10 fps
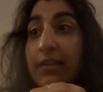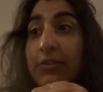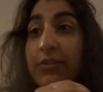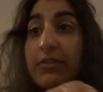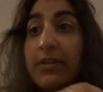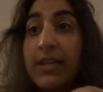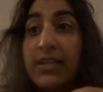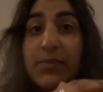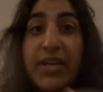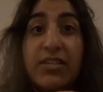you know,
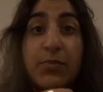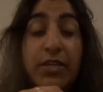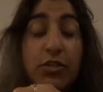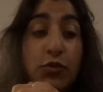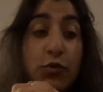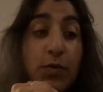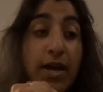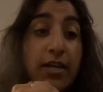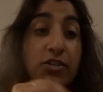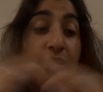Allah's blessed me to
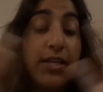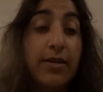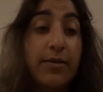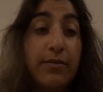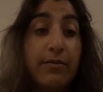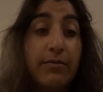actually